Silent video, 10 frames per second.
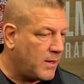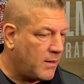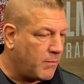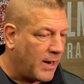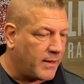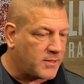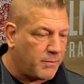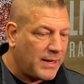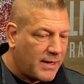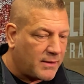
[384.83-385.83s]
But to
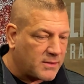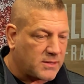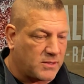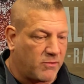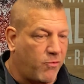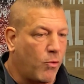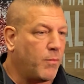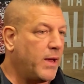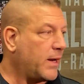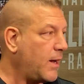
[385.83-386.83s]
me, this is a
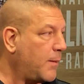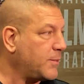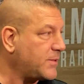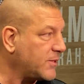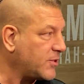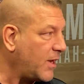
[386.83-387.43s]
four-man competition.